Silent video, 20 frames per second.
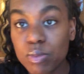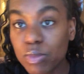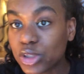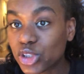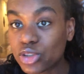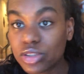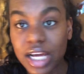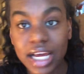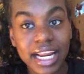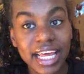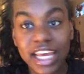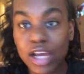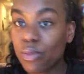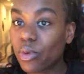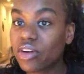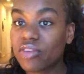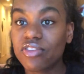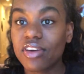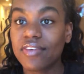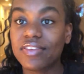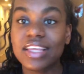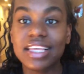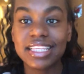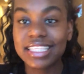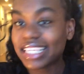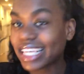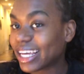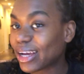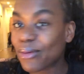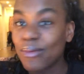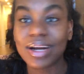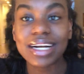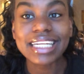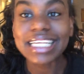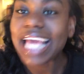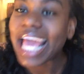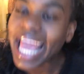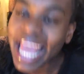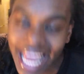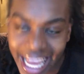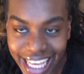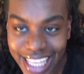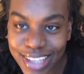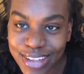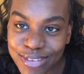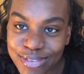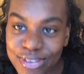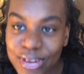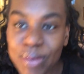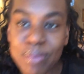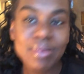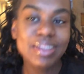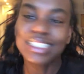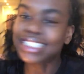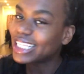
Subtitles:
but you gotta hit 150 to hit 1K, you feel me,